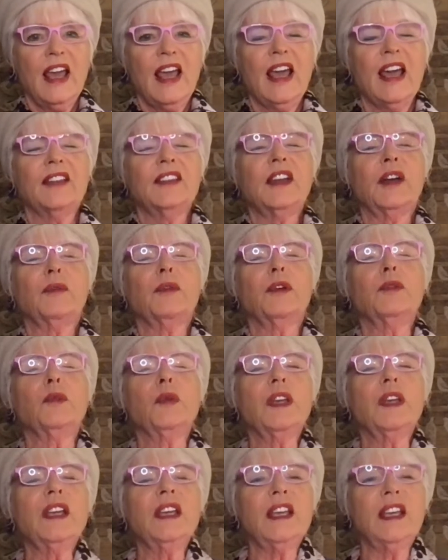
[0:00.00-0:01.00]
And that when
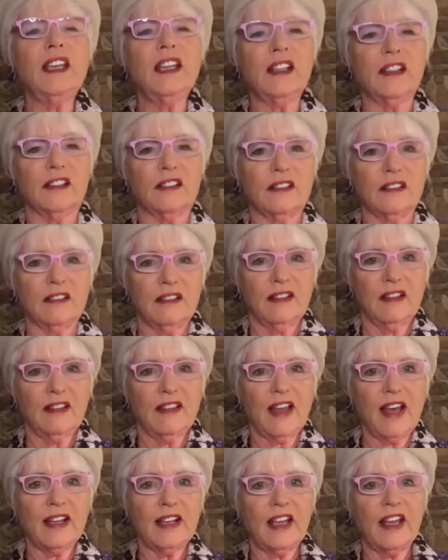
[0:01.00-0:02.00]
we heal
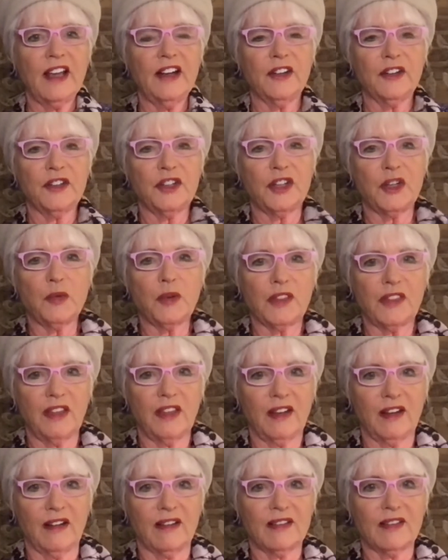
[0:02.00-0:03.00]
that energy
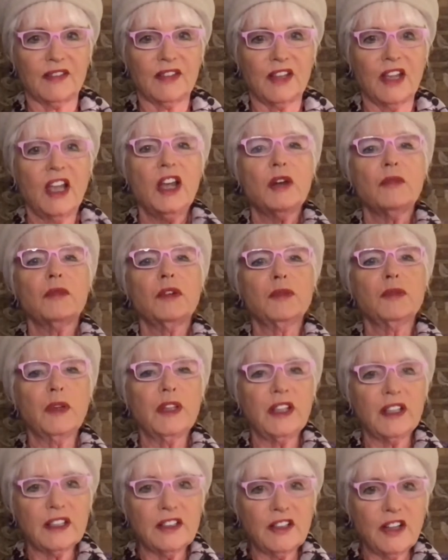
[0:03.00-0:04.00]
within us, when
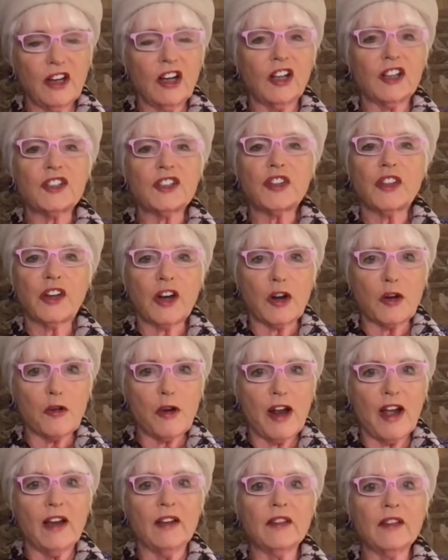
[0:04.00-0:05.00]
we acknowledge that our
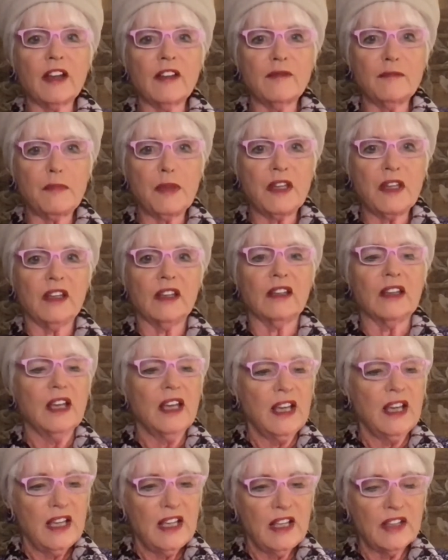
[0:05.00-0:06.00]
ground of being
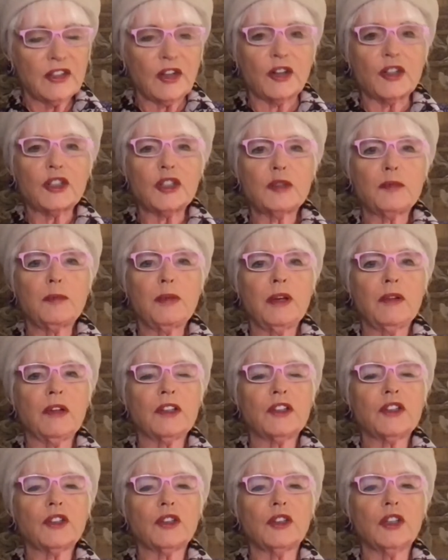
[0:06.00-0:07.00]
is our
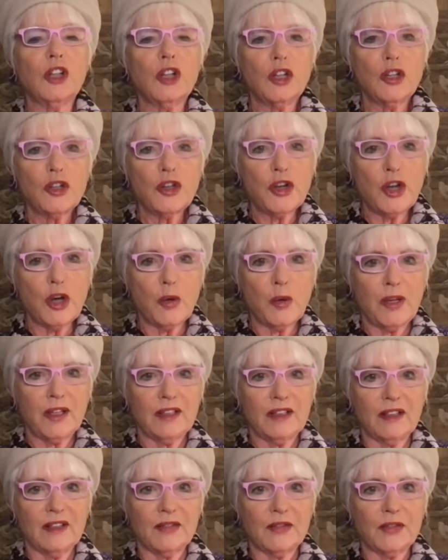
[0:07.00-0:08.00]
spiritual
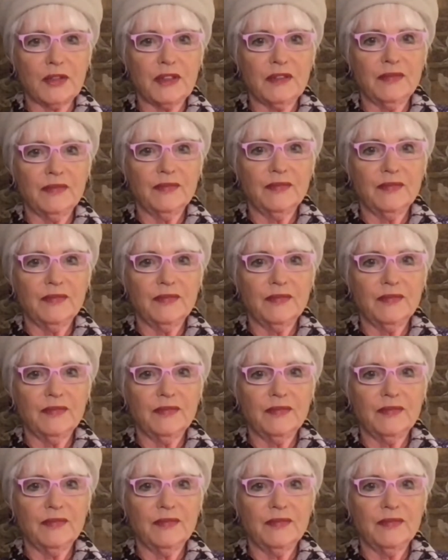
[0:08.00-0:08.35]
knowingness,